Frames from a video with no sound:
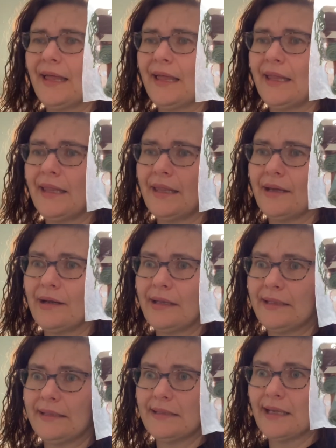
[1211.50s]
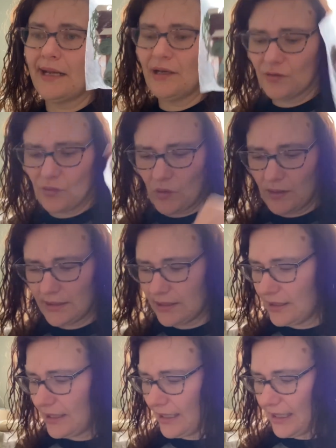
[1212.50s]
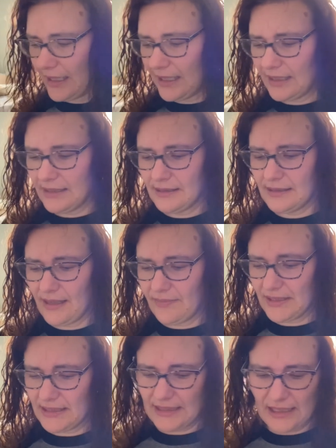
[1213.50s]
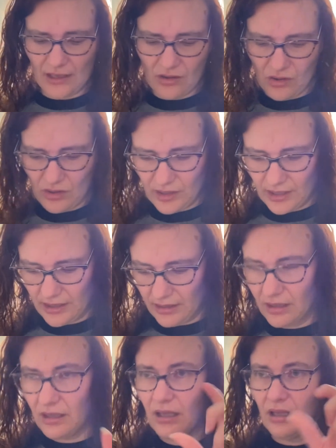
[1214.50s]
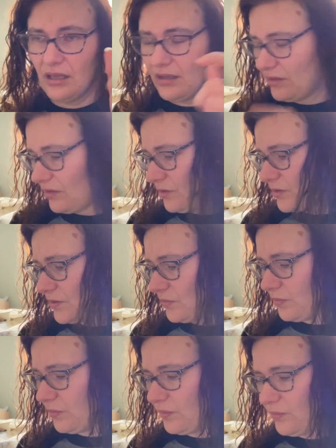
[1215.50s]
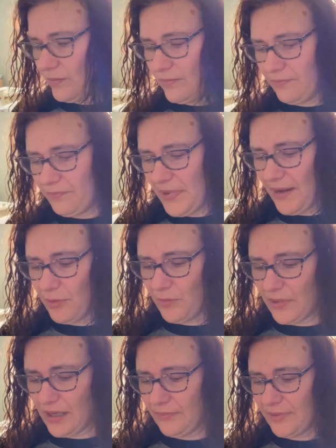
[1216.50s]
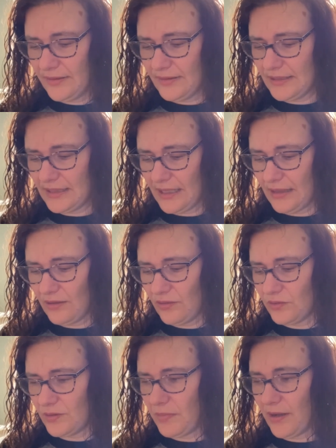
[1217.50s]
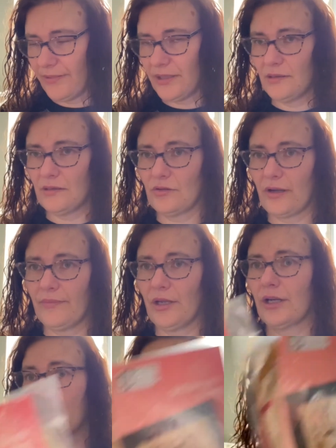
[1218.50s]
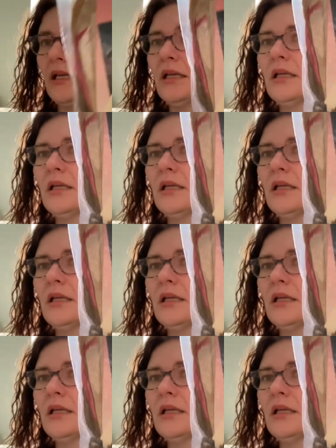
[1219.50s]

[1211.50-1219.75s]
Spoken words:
they're at least 10 years old. And they've been sitting on those paper bobbins, and those bobbins drive me crazy.